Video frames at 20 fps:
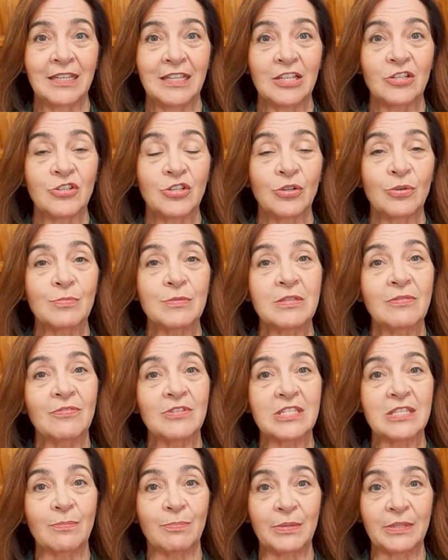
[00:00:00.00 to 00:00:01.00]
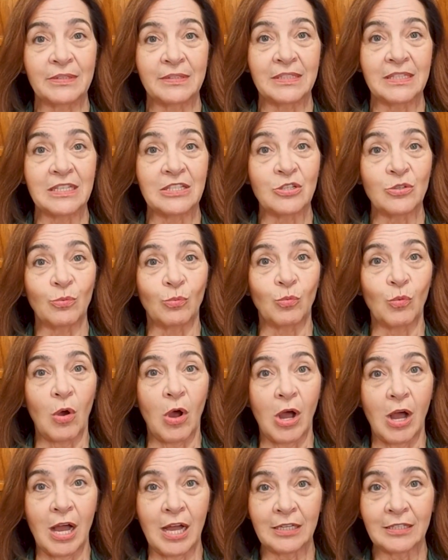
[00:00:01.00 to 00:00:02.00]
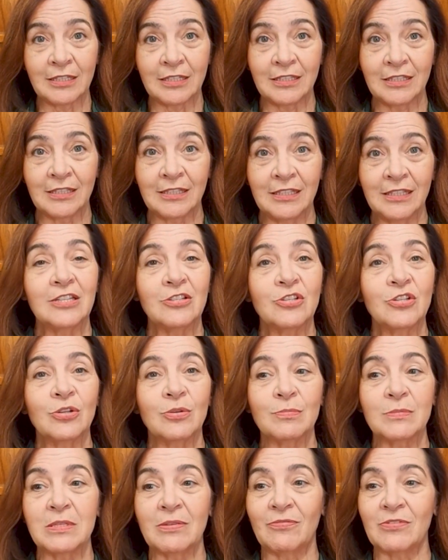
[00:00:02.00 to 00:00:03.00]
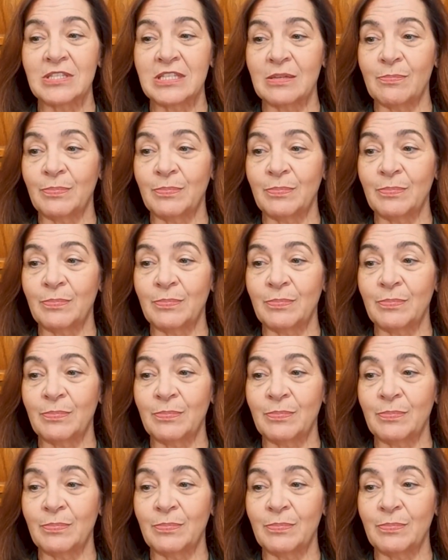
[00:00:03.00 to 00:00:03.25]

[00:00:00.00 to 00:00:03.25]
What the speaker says: in terms of his ability to walk, in terms of his